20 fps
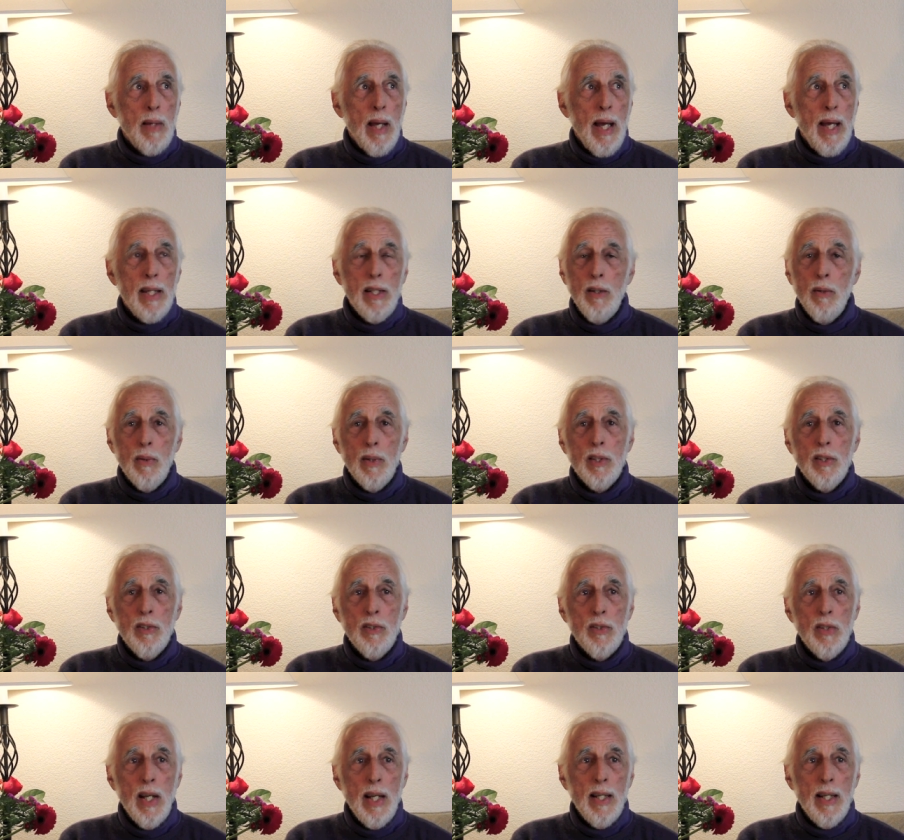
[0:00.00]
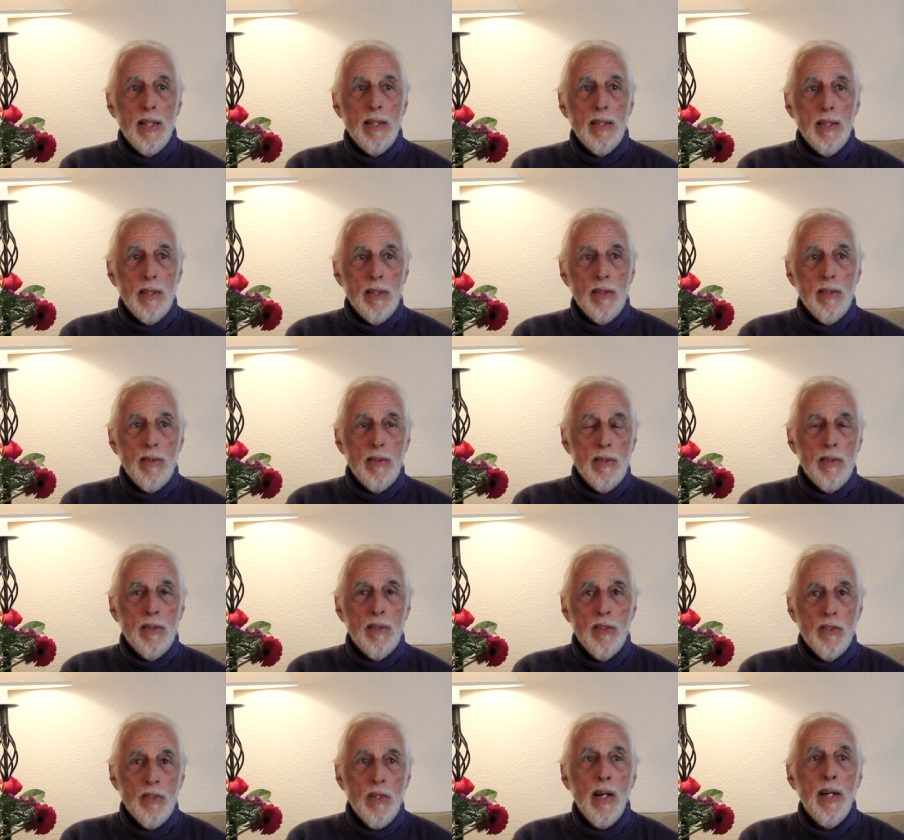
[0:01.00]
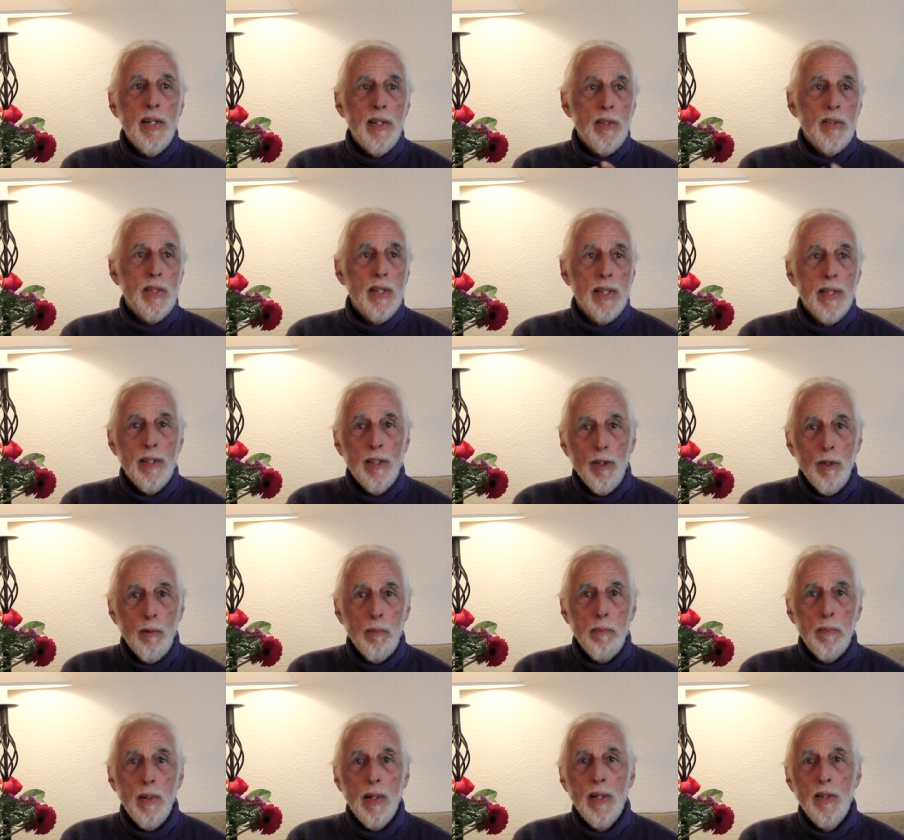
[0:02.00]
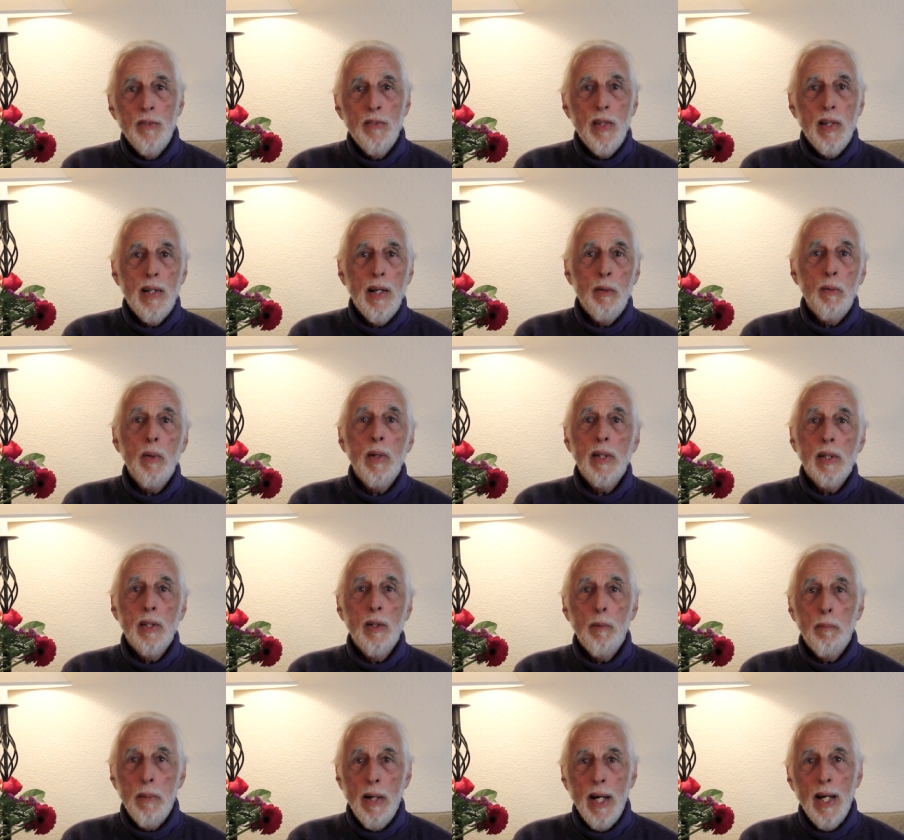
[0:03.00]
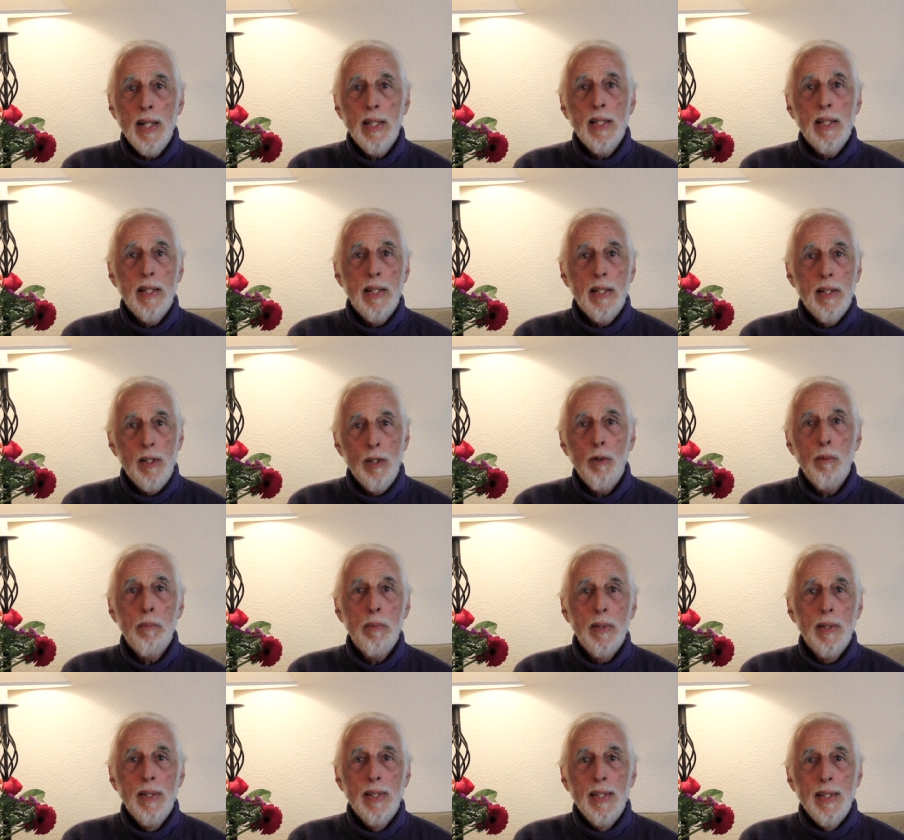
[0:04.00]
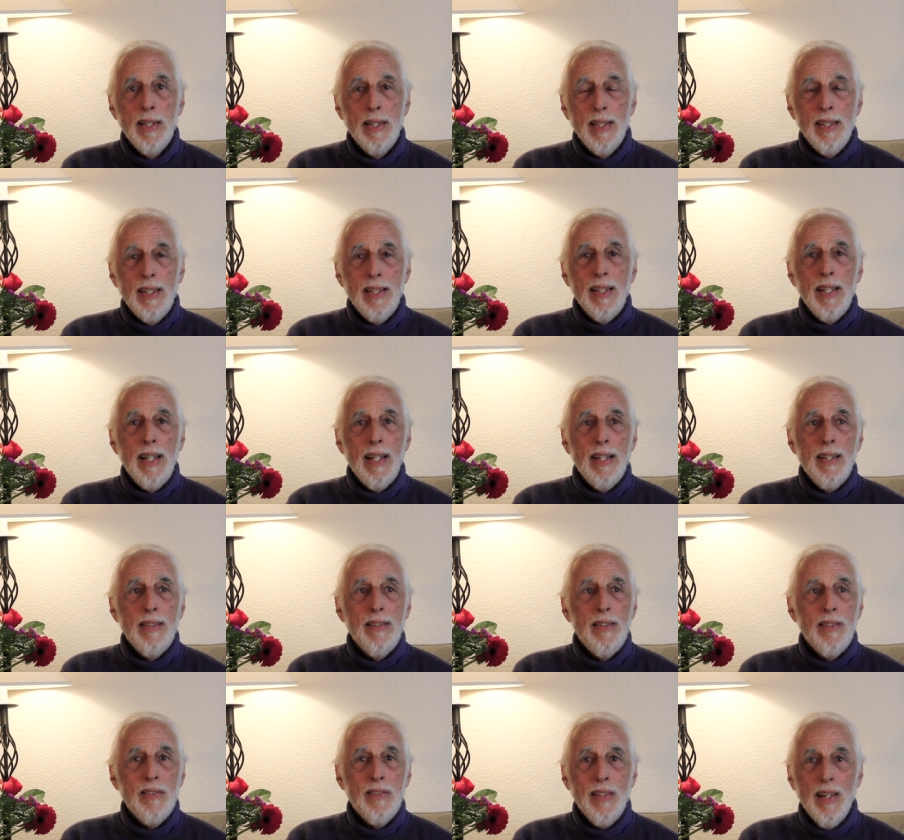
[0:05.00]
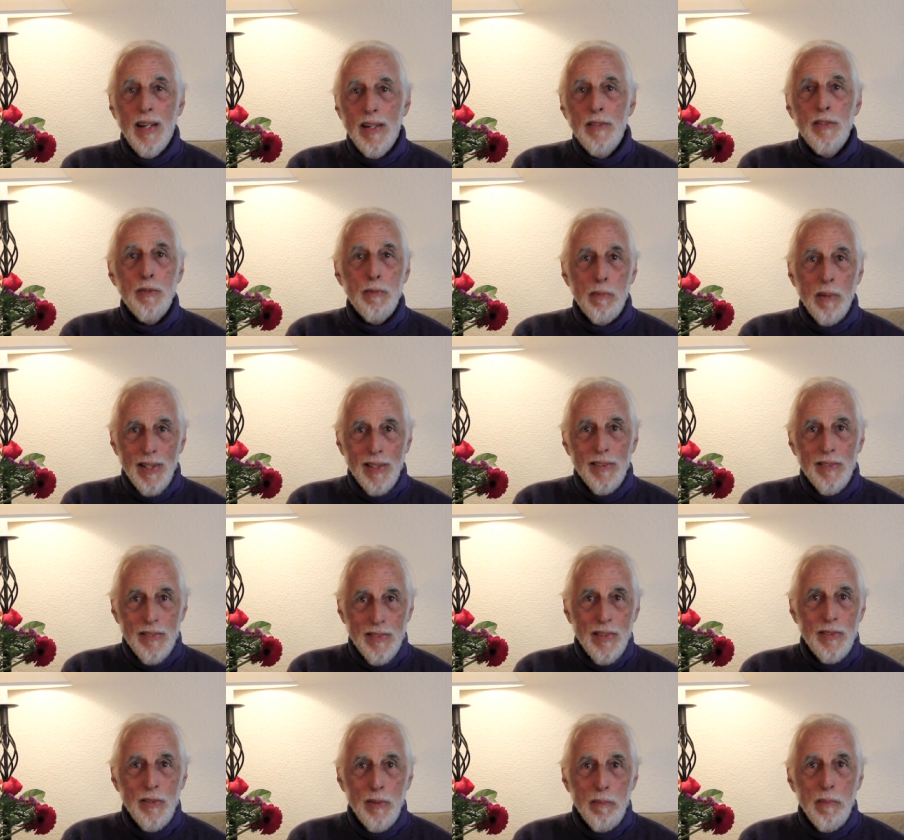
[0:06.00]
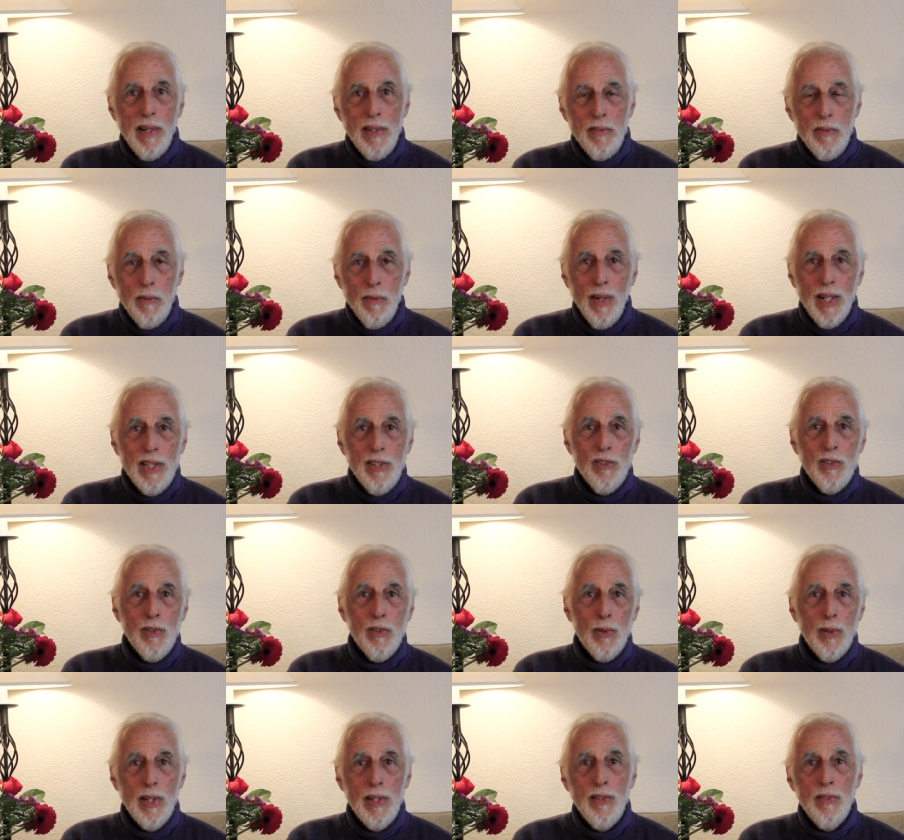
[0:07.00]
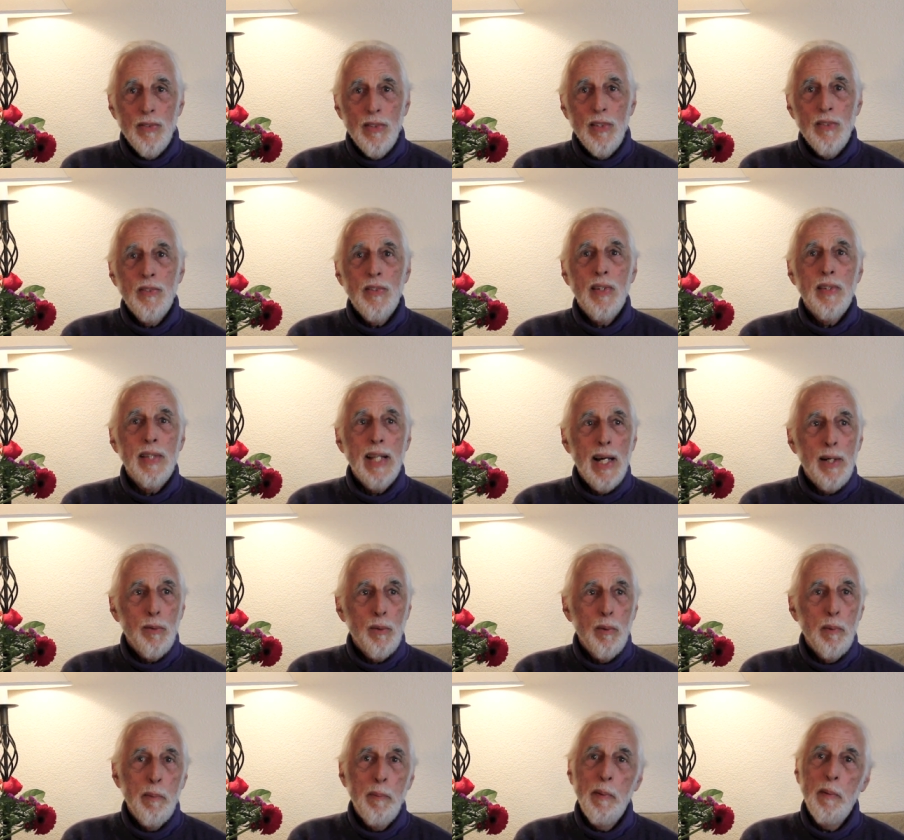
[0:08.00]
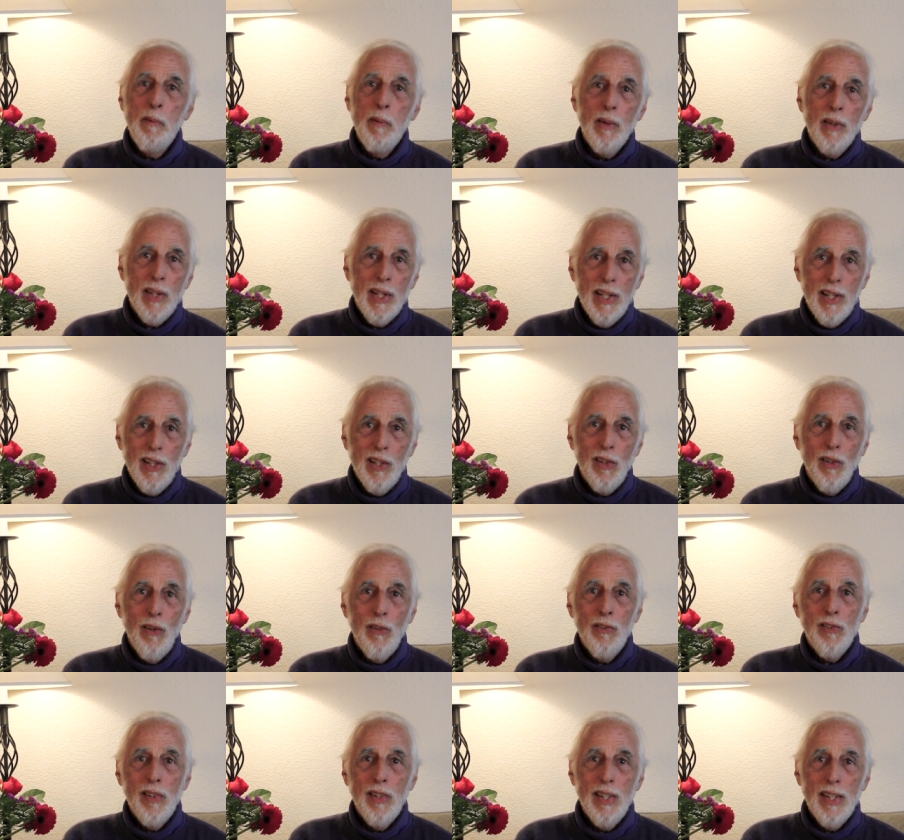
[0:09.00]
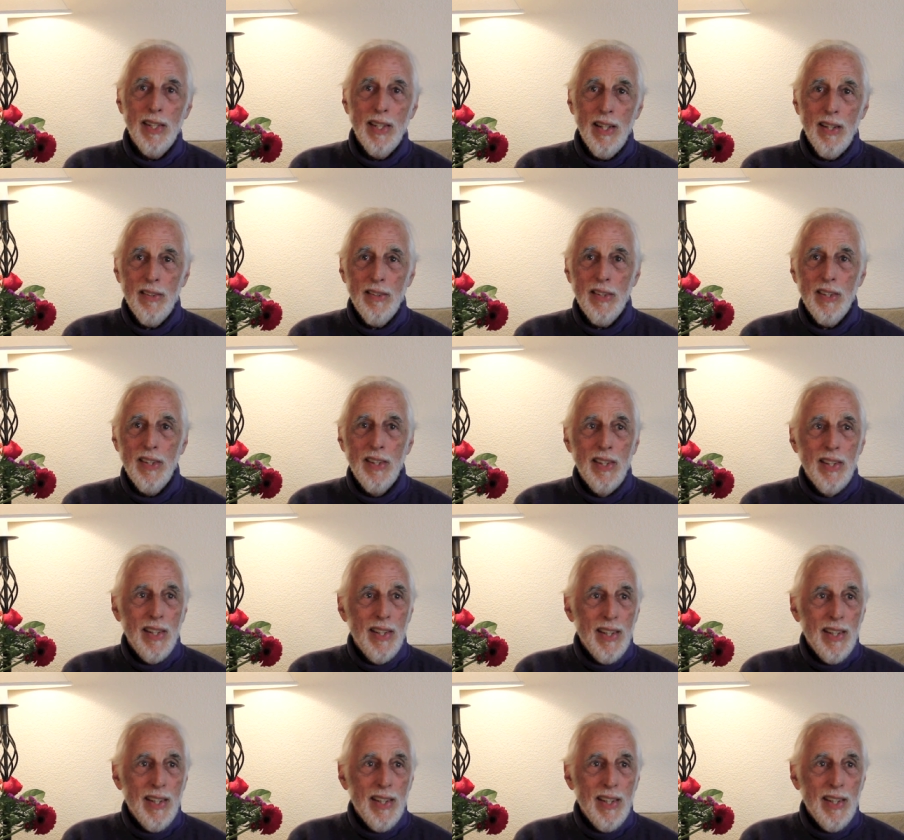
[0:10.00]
anguish and desire to help, I said, I want to go back and help. And this guy smiled and said, you made the right choice. He said, now we'll be working closely together.